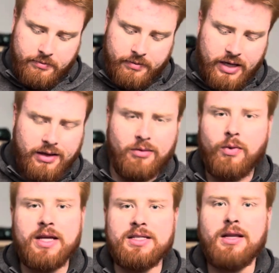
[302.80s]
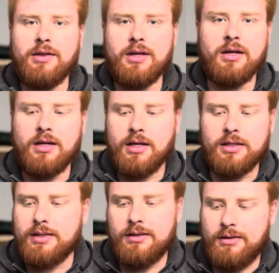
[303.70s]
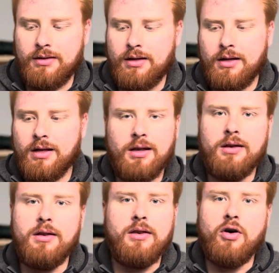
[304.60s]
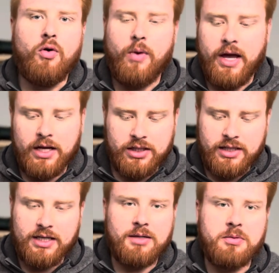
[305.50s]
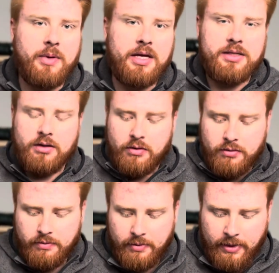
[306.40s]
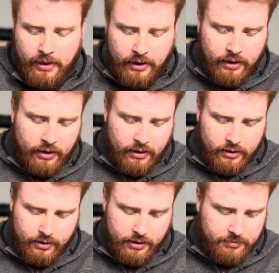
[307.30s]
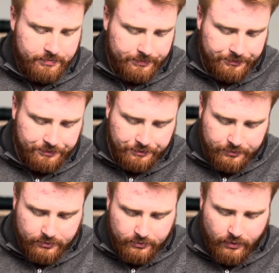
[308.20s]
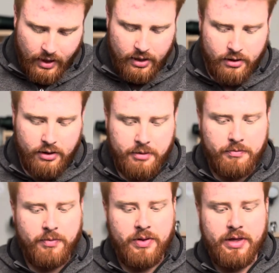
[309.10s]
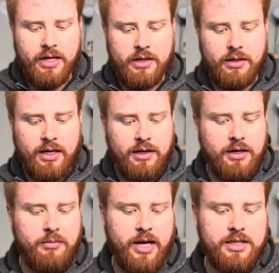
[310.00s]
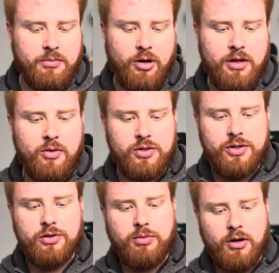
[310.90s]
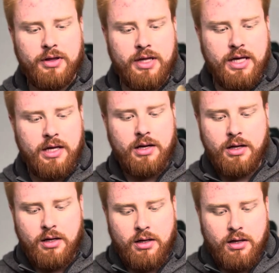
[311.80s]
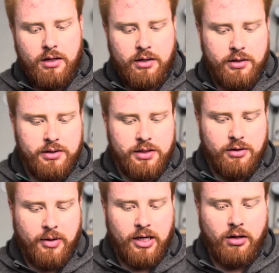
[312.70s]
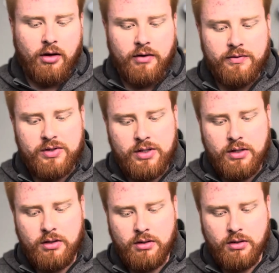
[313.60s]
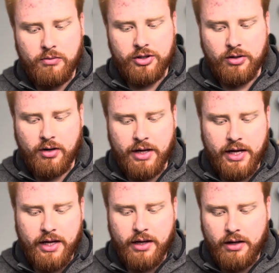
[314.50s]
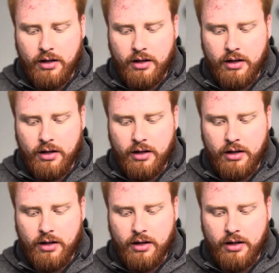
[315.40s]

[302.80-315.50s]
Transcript: and it weighs nothing. It's no weight, it just takes up space, so yeah. Then kind of getting back to probably the most used part of the kit is either my gloves, which are on a